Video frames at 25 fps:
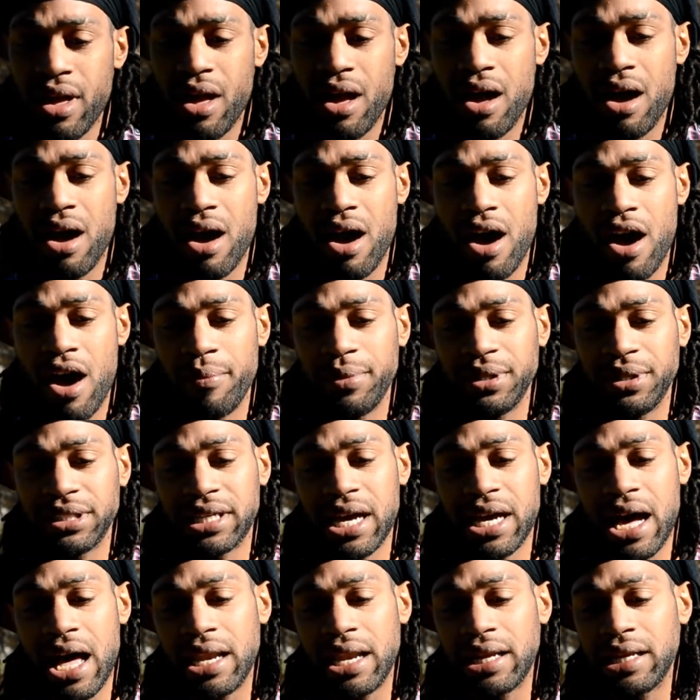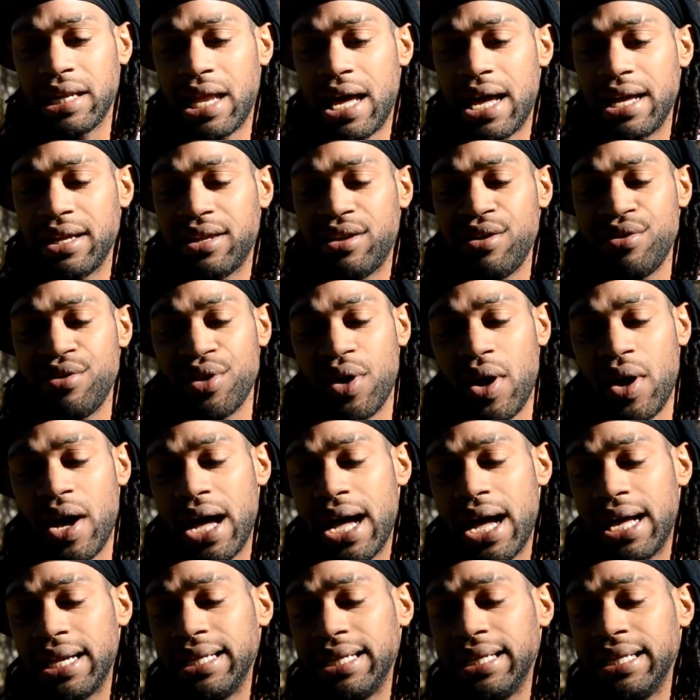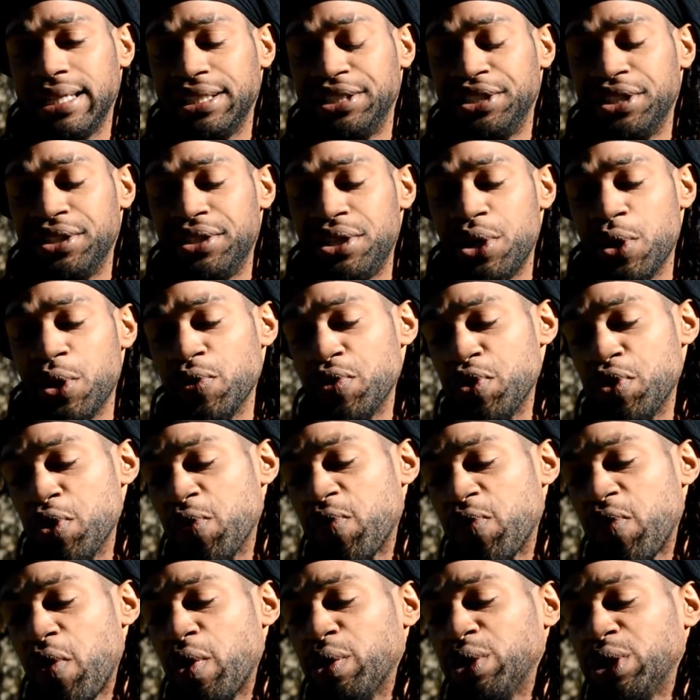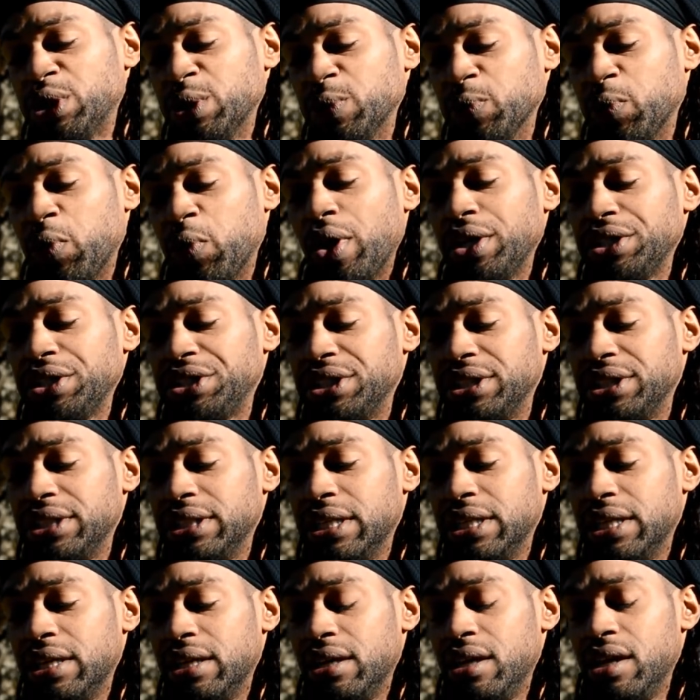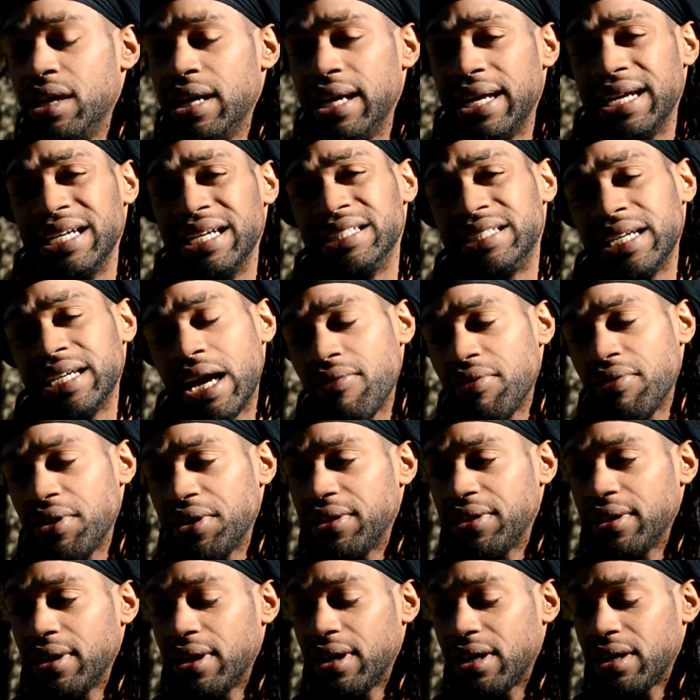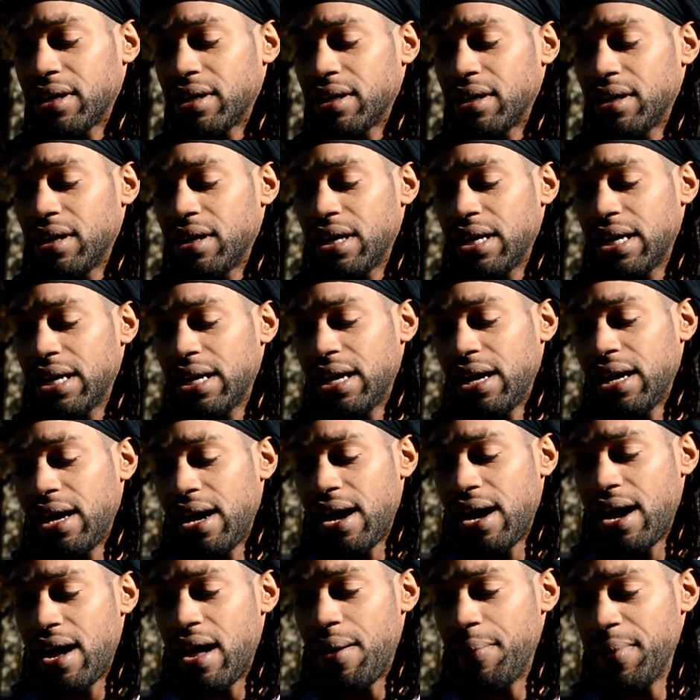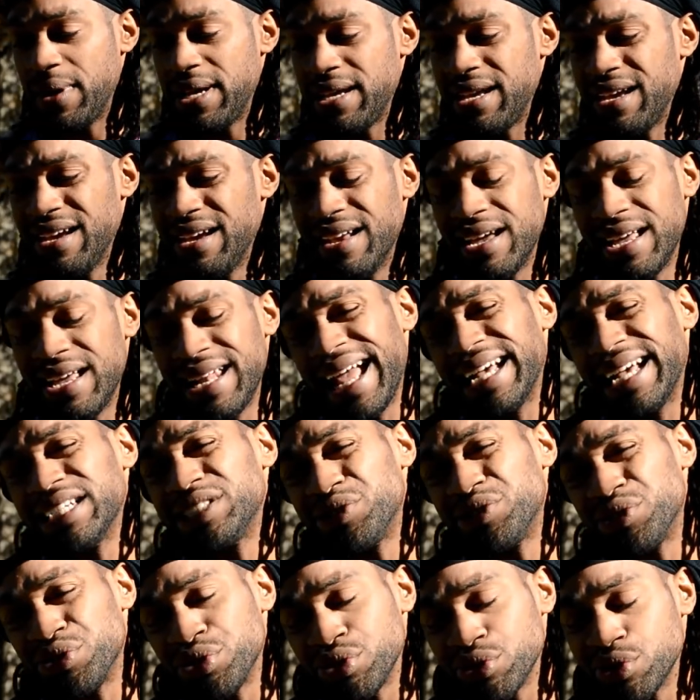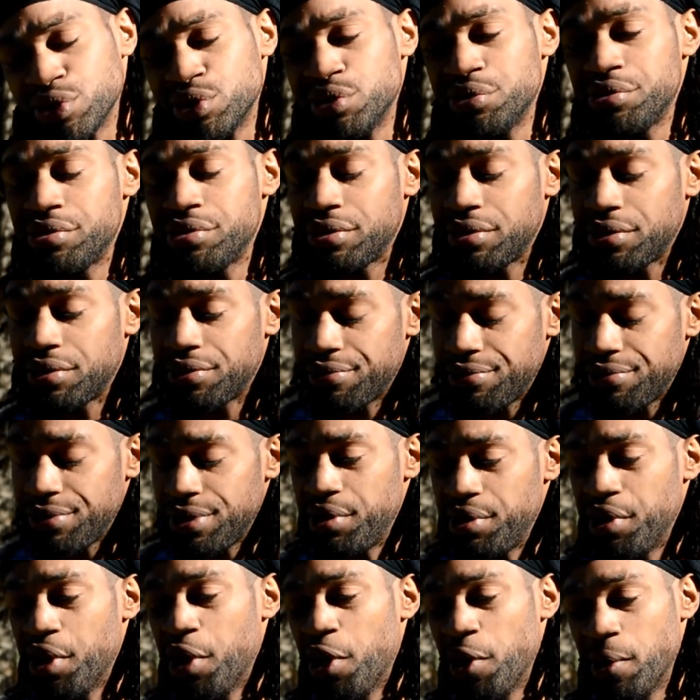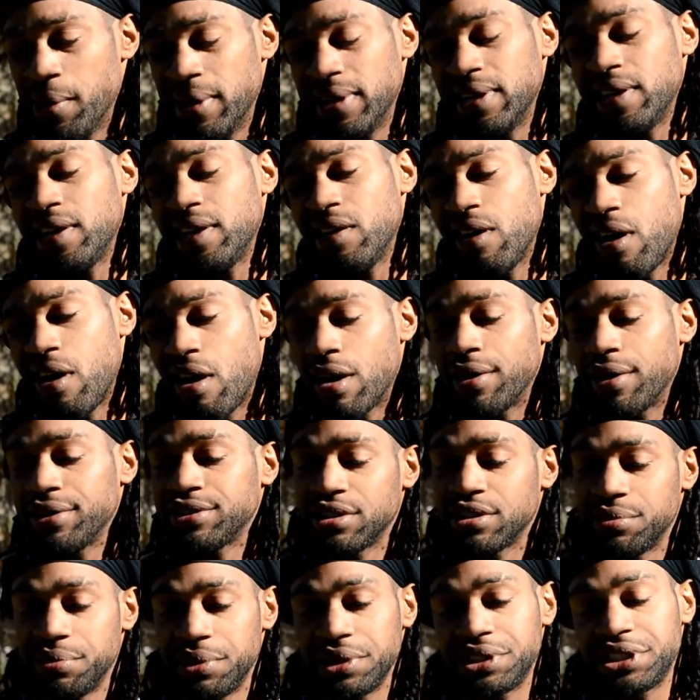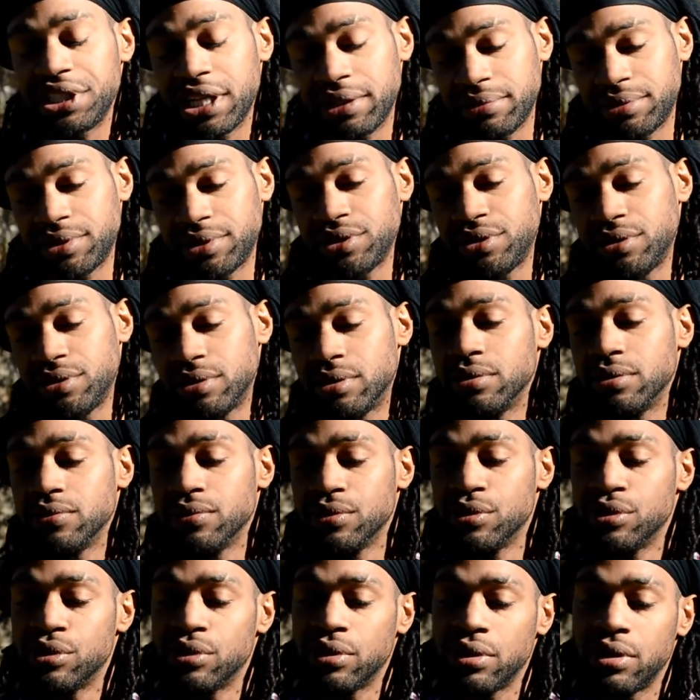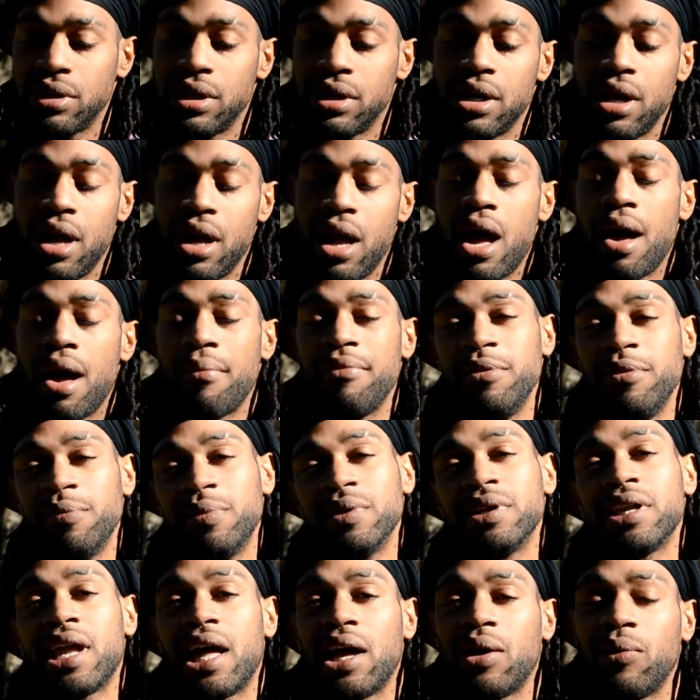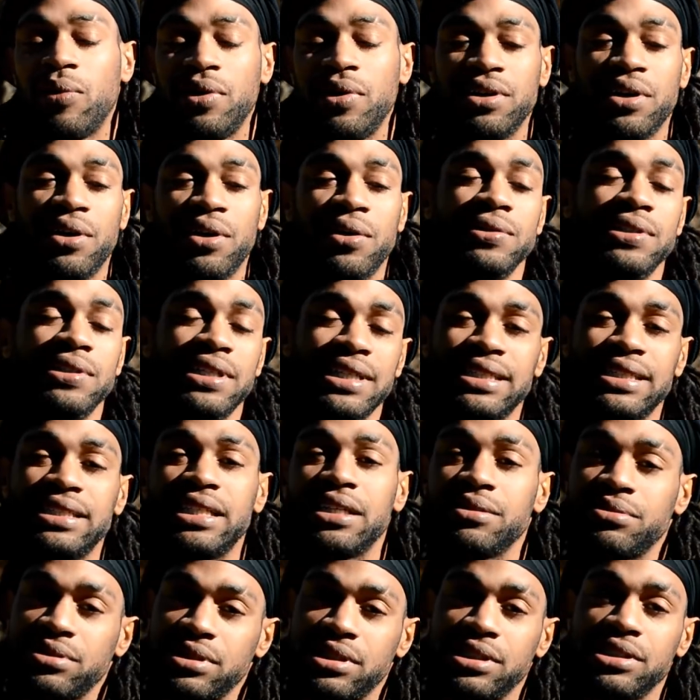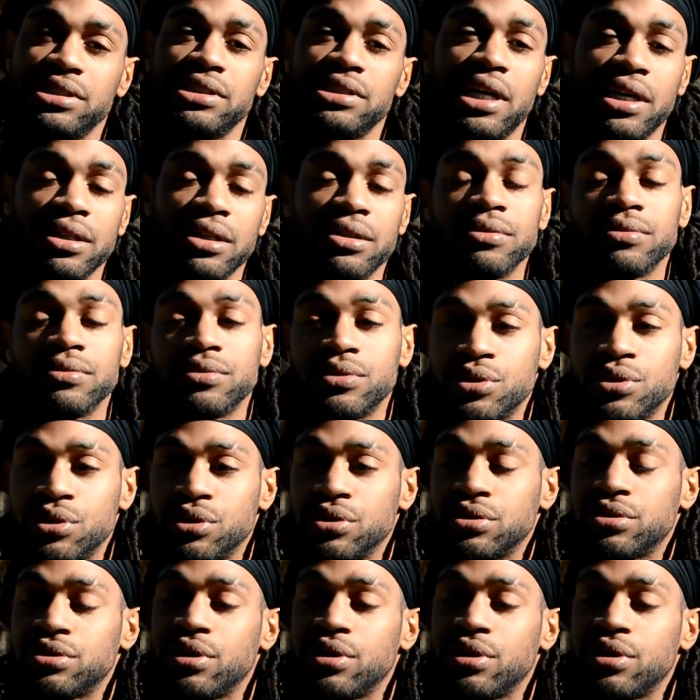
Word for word: Um, it's kind of like you know how it is. You, your your first impression is everything. Uh, I mean, and, and that's true, you know. And there are some exceptions to the rule. I mean, but like we know, the exception is not the rule.